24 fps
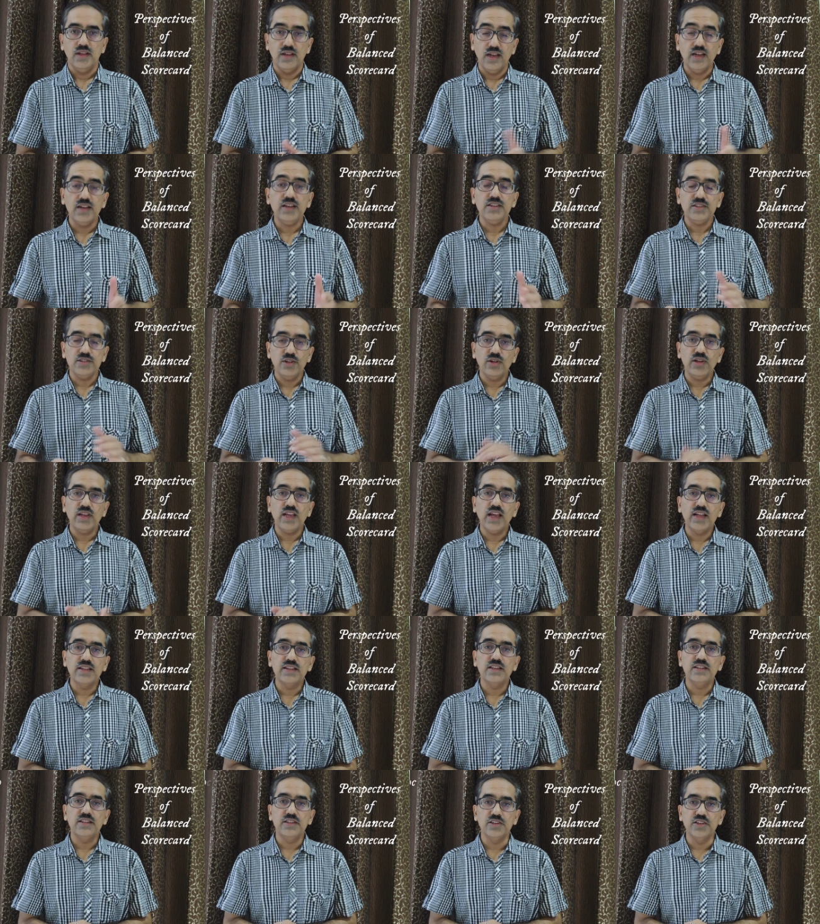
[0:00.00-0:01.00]
Let us look
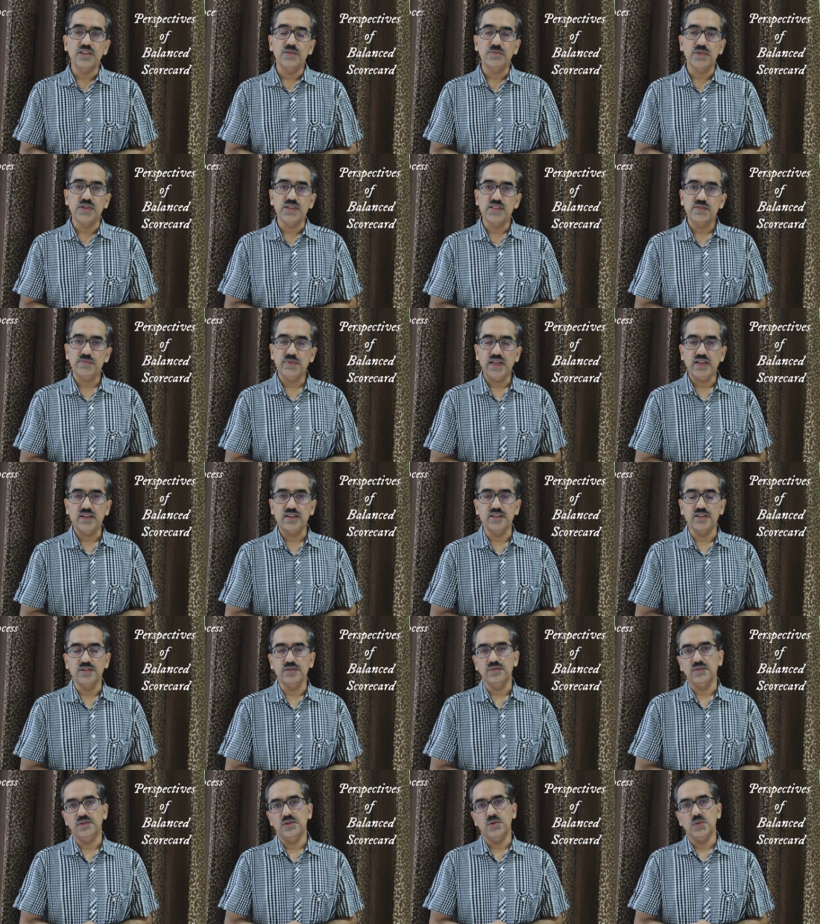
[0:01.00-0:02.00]
at the third
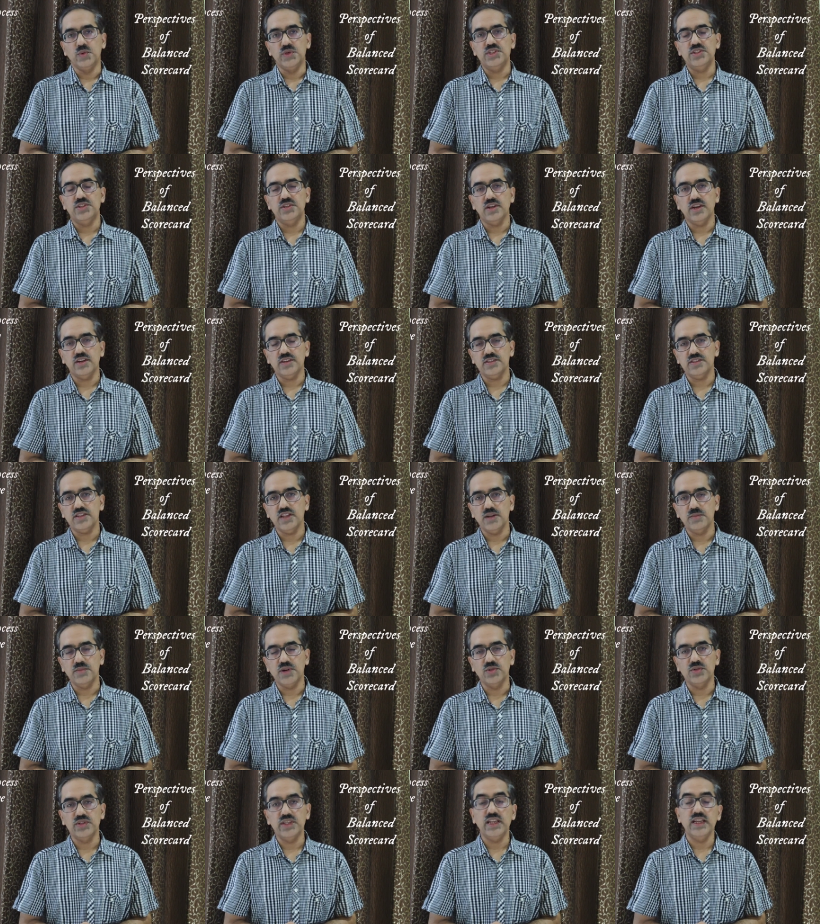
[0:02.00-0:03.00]
perspective, which talks
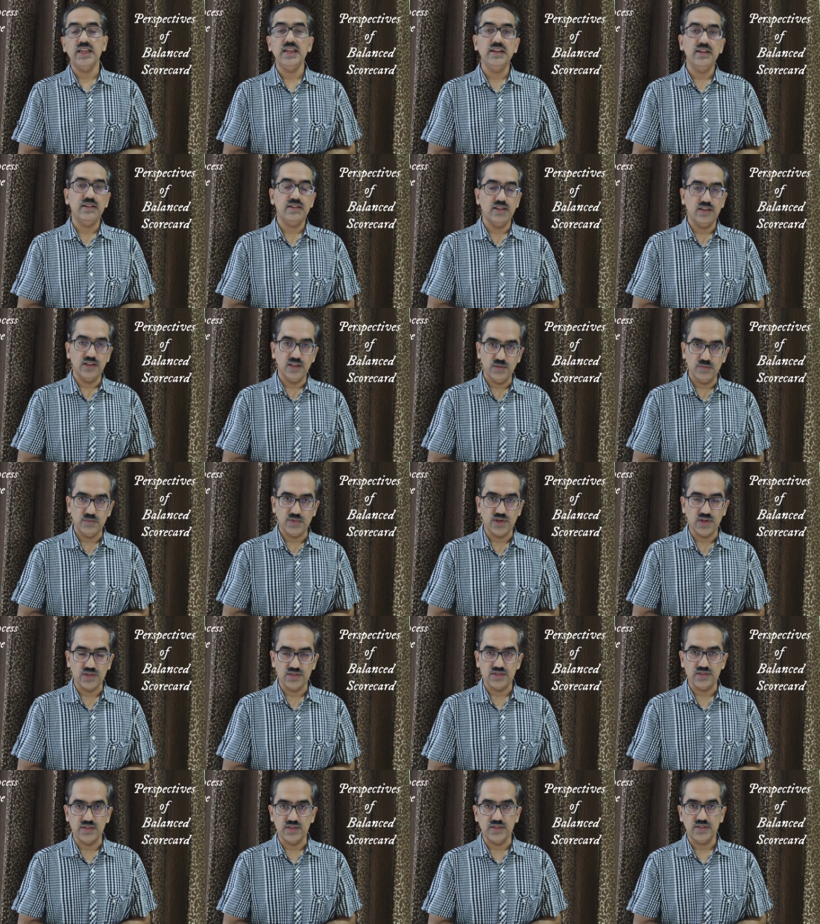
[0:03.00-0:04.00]
about the internal
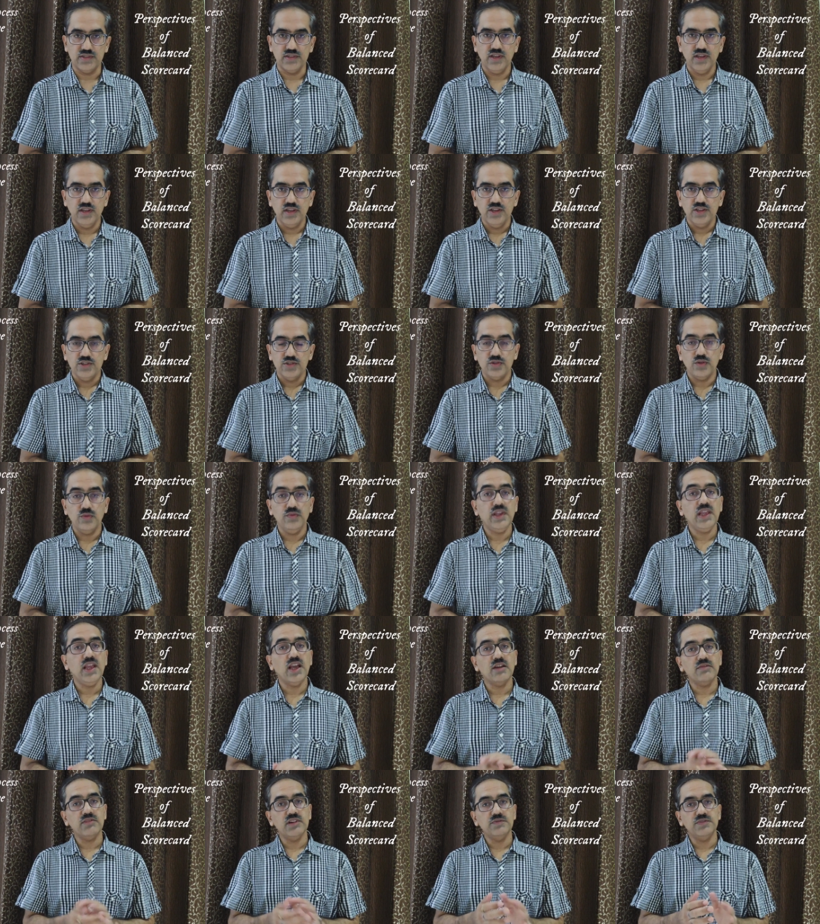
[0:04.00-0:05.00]
process. So we
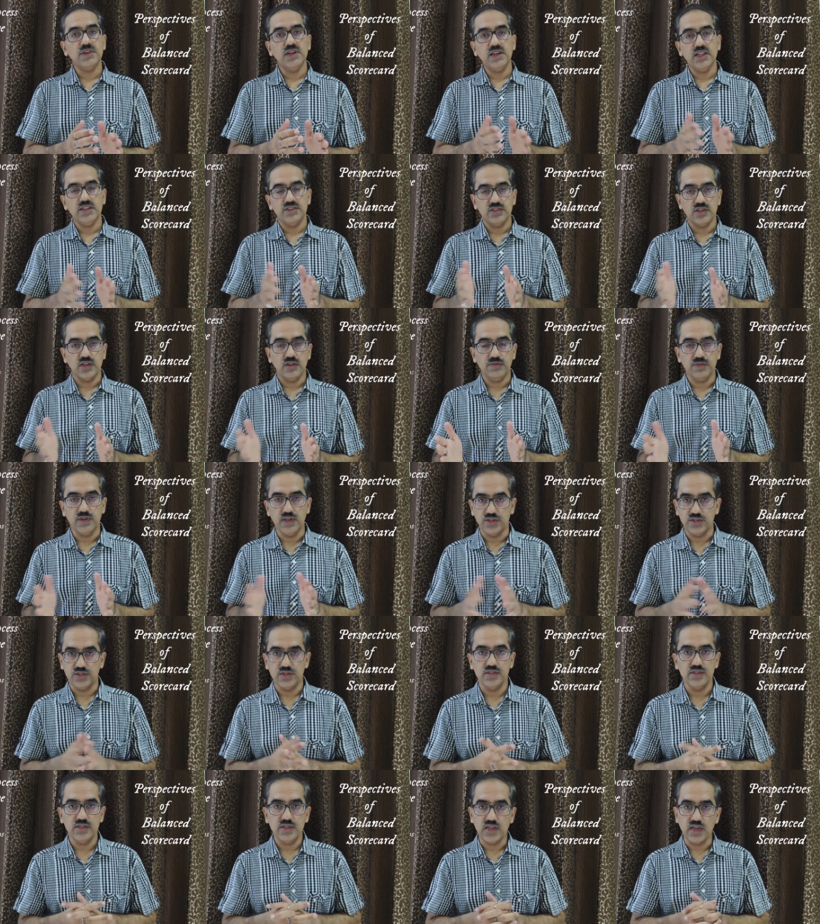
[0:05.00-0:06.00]
have different HR
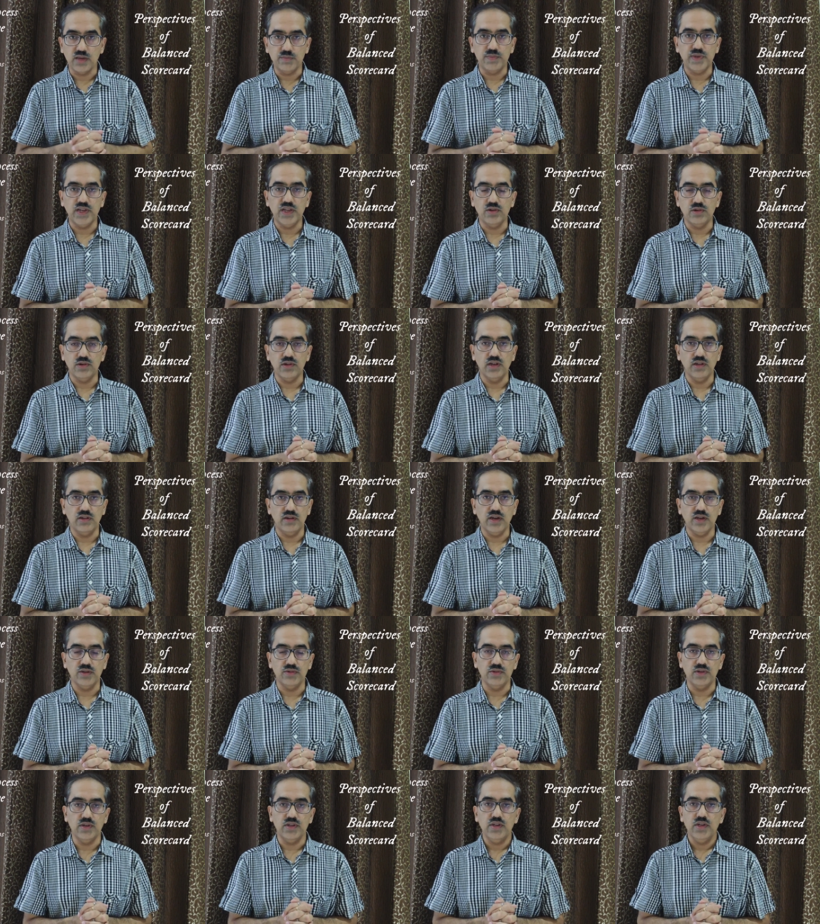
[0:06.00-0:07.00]
functions happening all
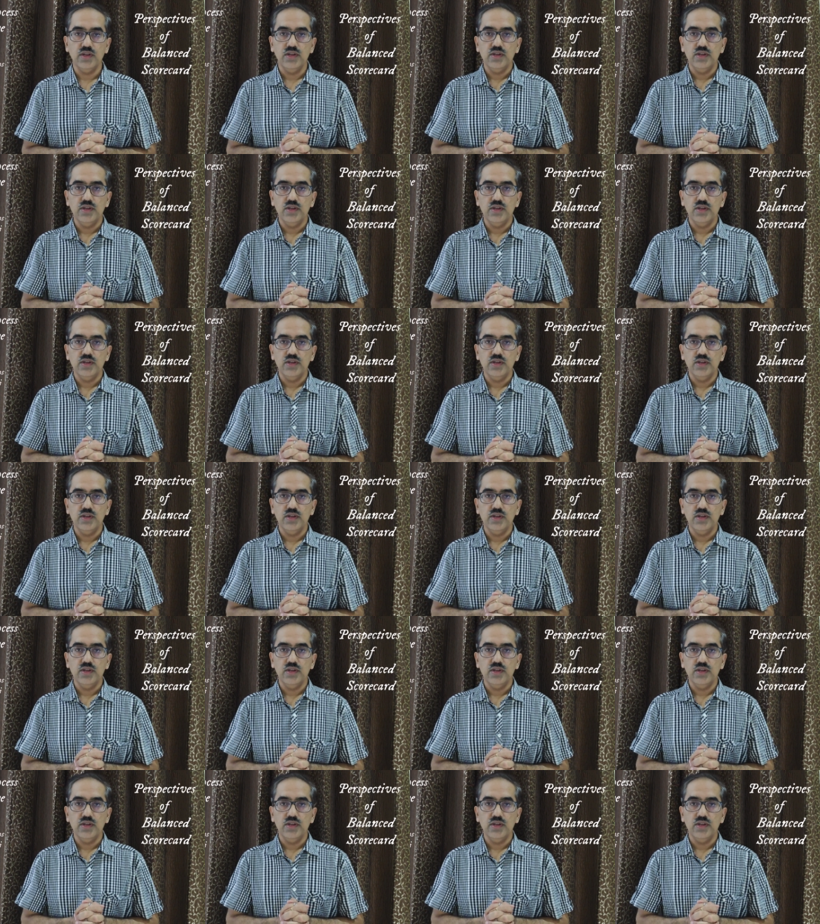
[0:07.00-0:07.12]
around.